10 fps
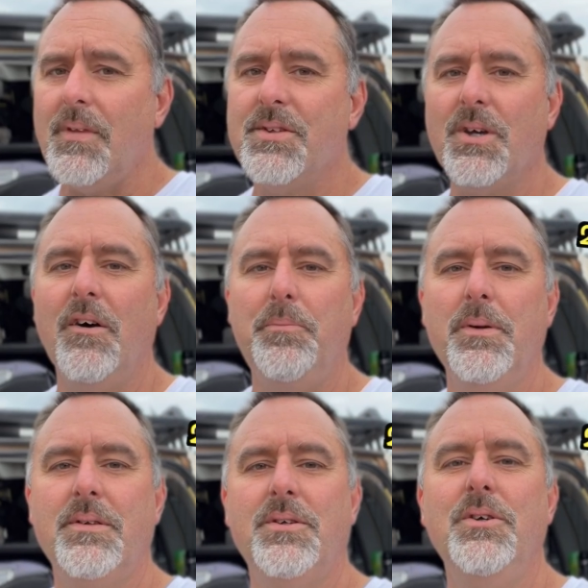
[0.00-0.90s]
So I've
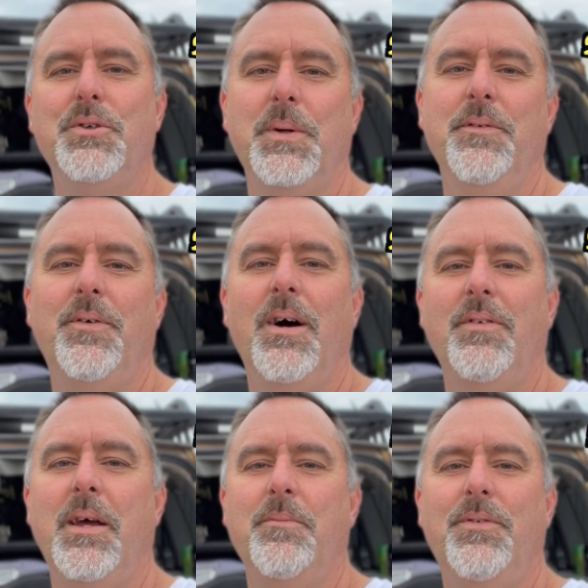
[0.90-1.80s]
put two
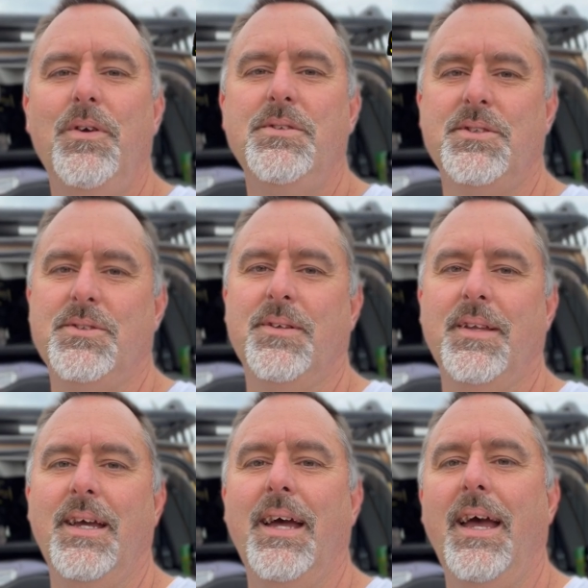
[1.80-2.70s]
25-amp fuses on
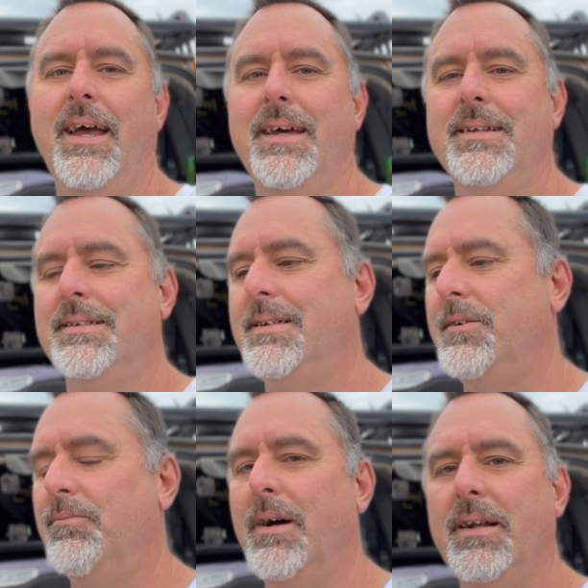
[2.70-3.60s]
there and
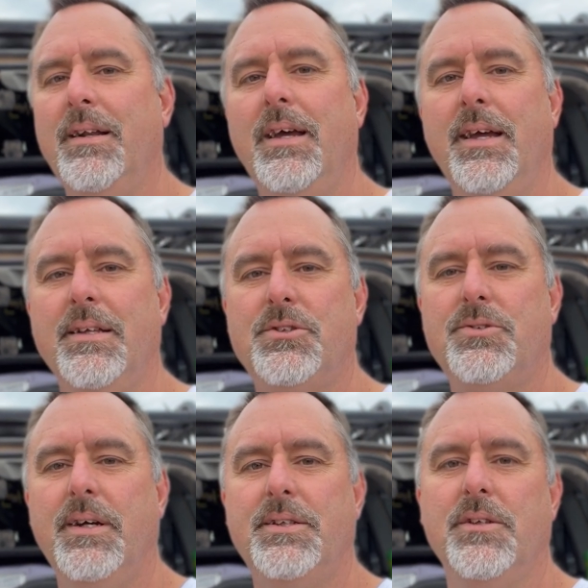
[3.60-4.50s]
run it
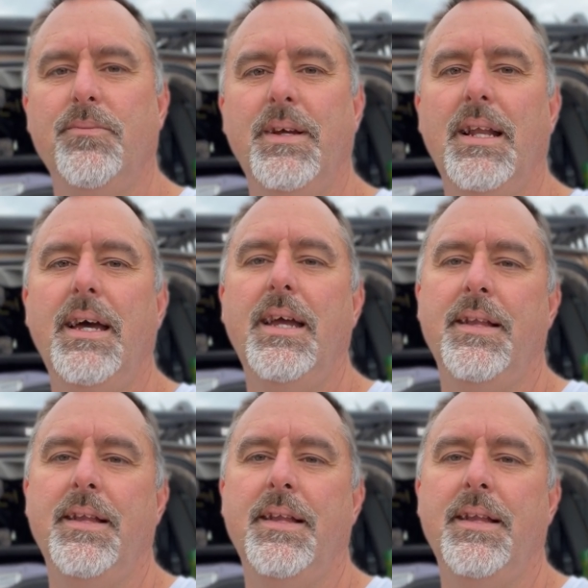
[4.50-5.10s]
straight to the relay,